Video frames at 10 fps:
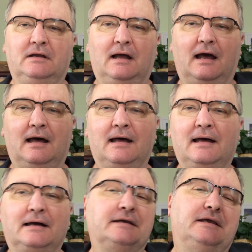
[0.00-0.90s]

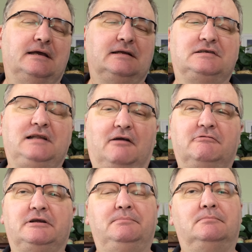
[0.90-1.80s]
Hi, it's
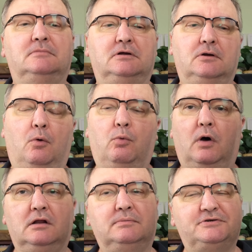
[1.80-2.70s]
Gary.
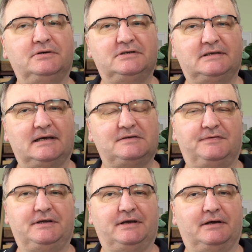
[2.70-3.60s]
Welcome to today's
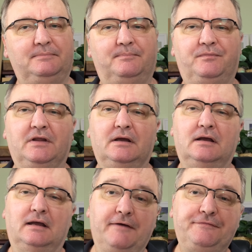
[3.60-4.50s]
video.
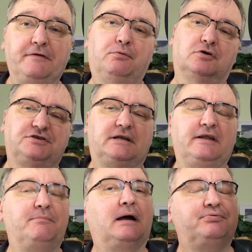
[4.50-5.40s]
If you've watched any
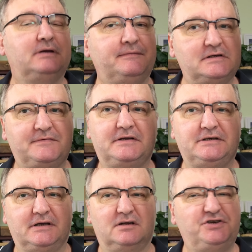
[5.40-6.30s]
of my previous
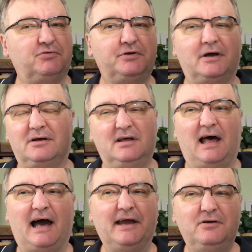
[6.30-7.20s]
videos, you'll know
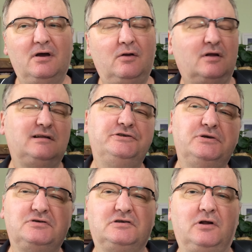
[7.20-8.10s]
I no longer
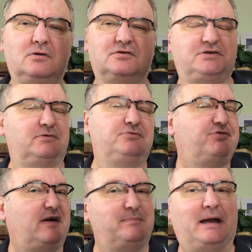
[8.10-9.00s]
use goals to
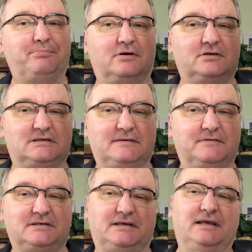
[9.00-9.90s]
drive my
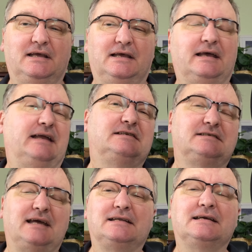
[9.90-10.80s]
productivity.
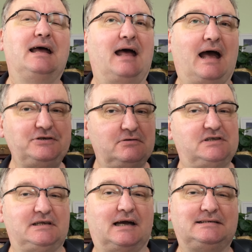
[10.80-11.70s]
Instead, I use
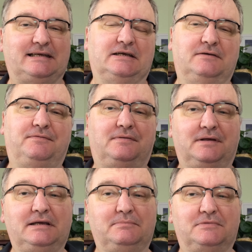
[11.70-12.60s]
the idea of
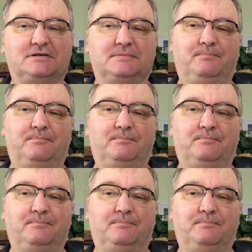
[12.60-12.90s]
themes.